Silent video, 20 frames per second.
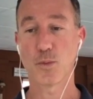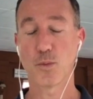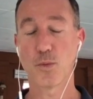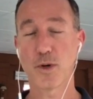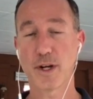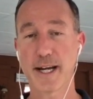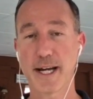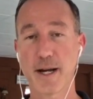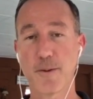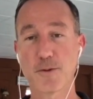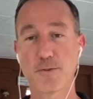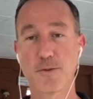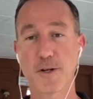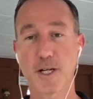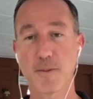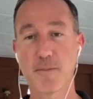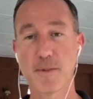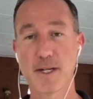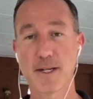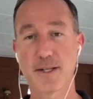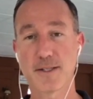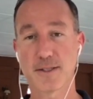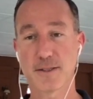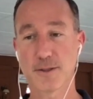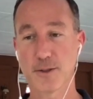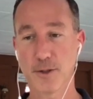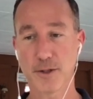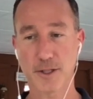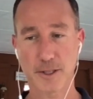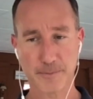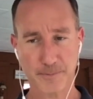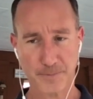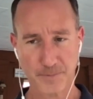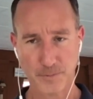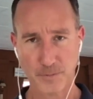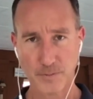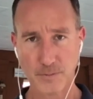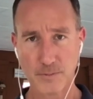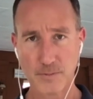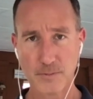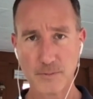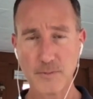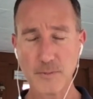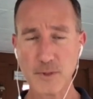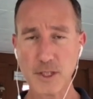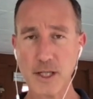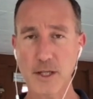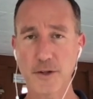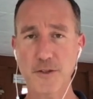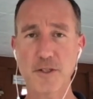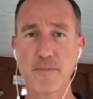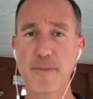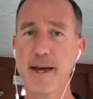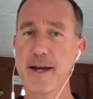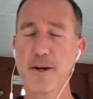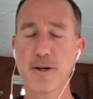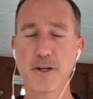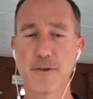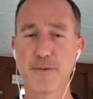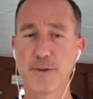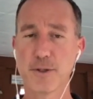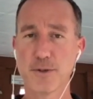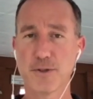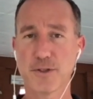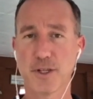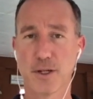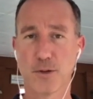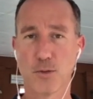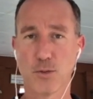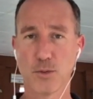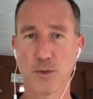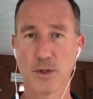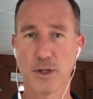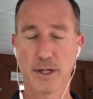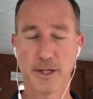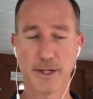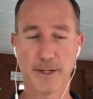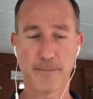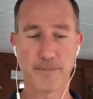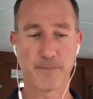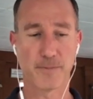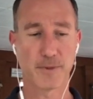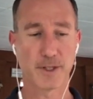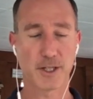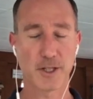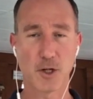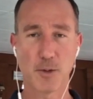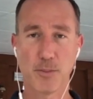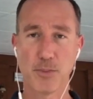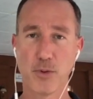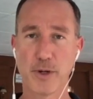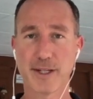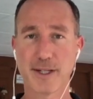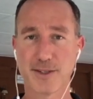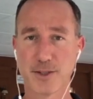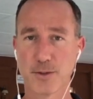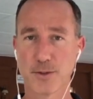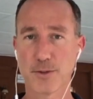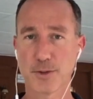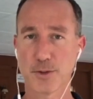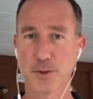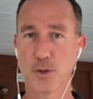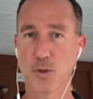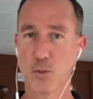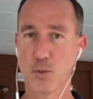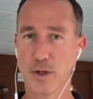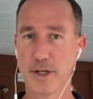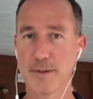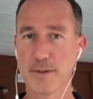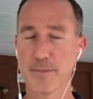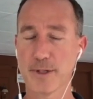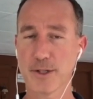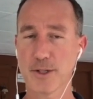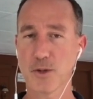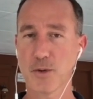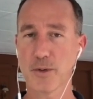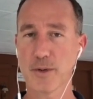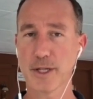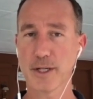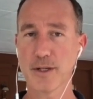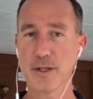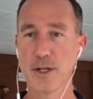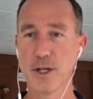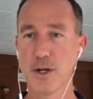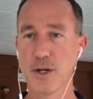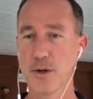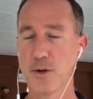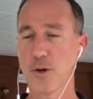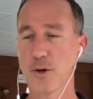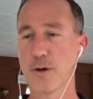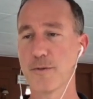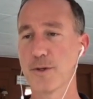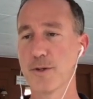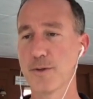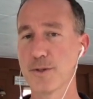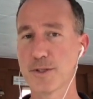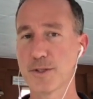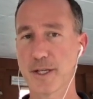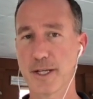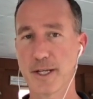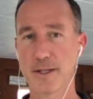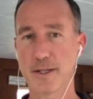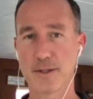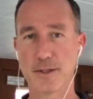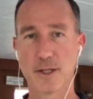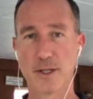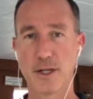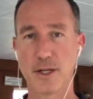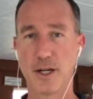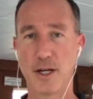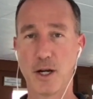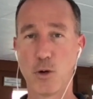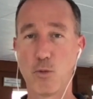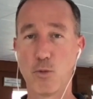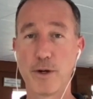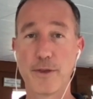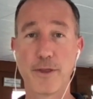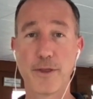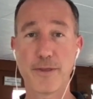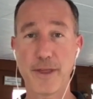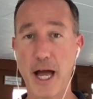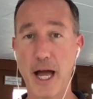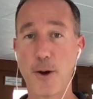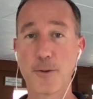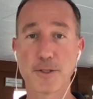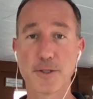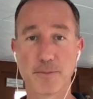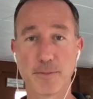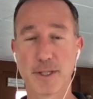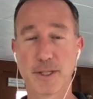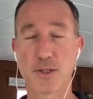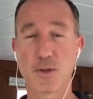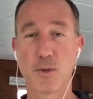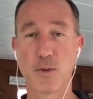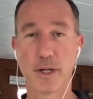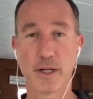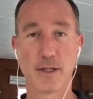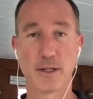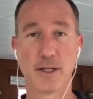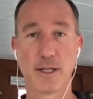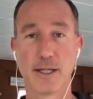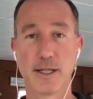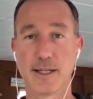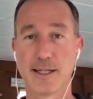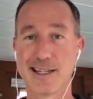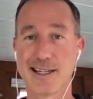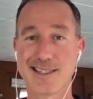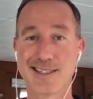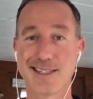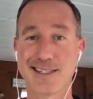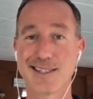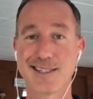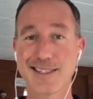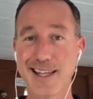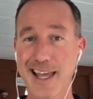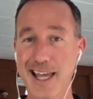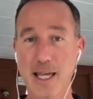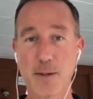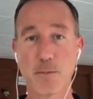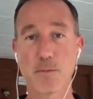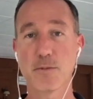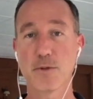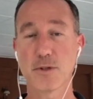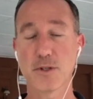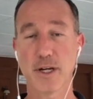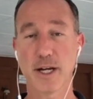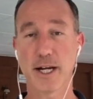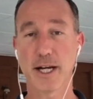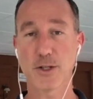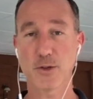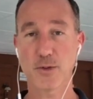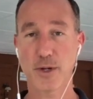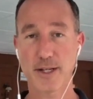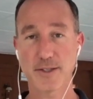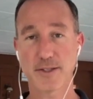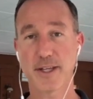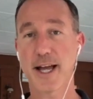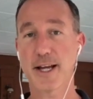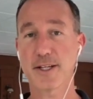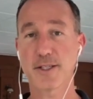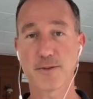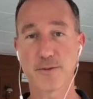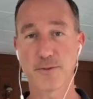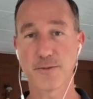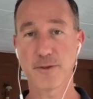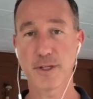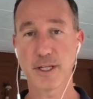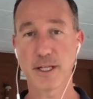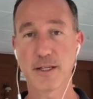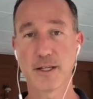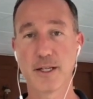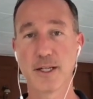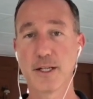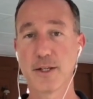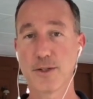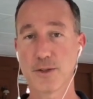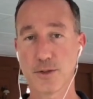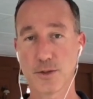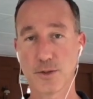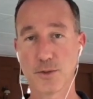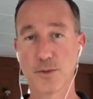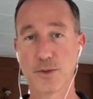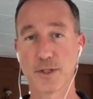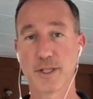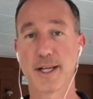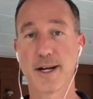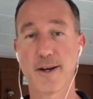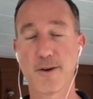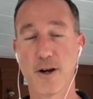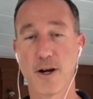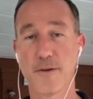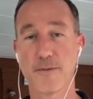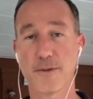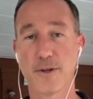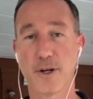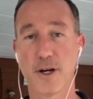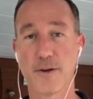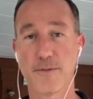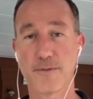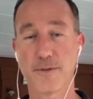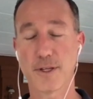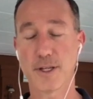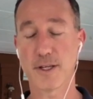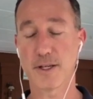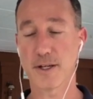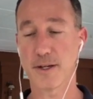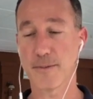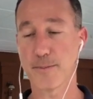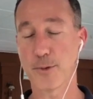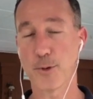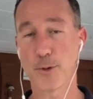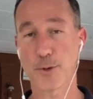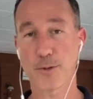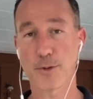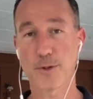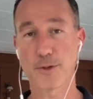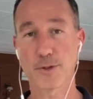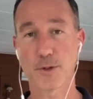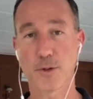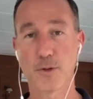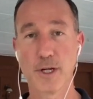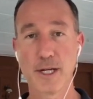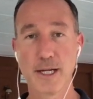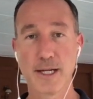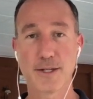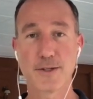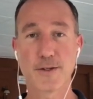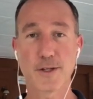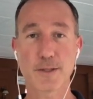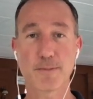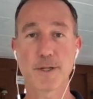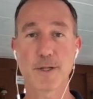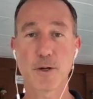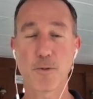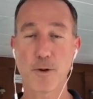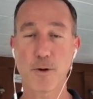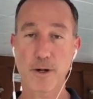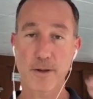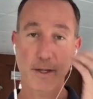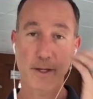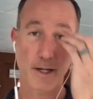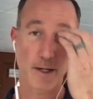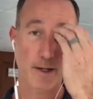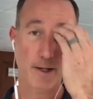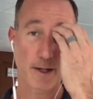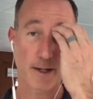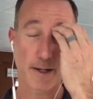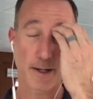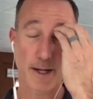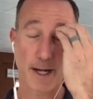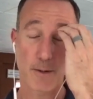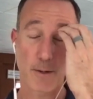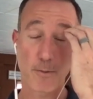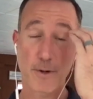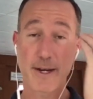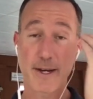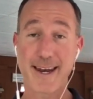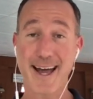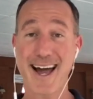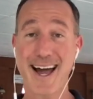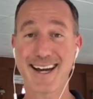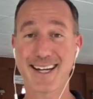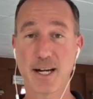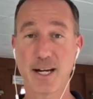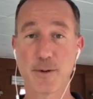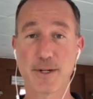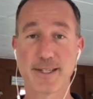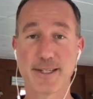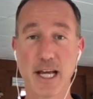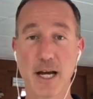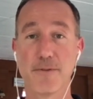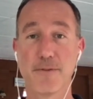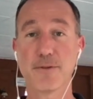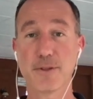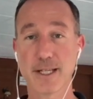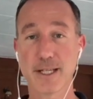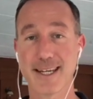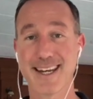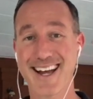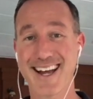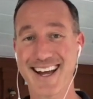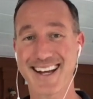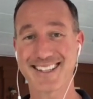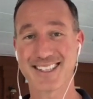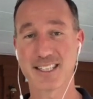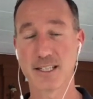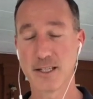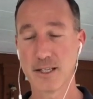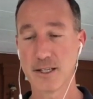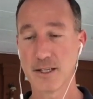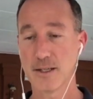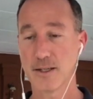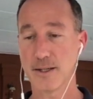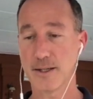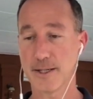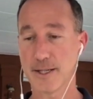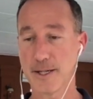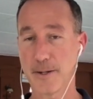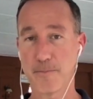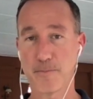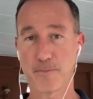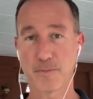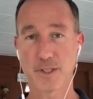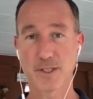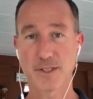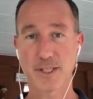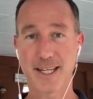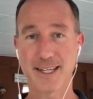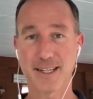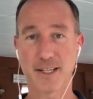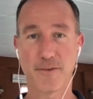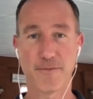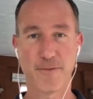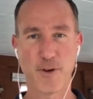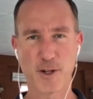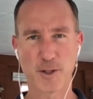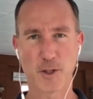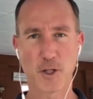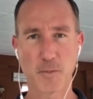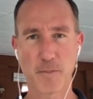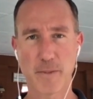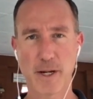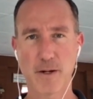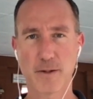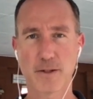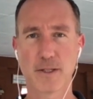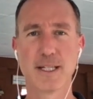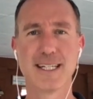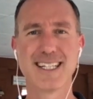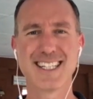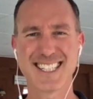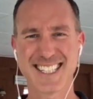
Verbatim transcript: what I always recommend is look, it doesn't matter if you send, um, you know, 0.001 Bitcoin or if you send uh, 1,000 Bitcoin, it is the same uh, transaction fee to get it off off the uh, brokerage. So just be aware of that uh, I would not, I would definitely not um, send a very little amount.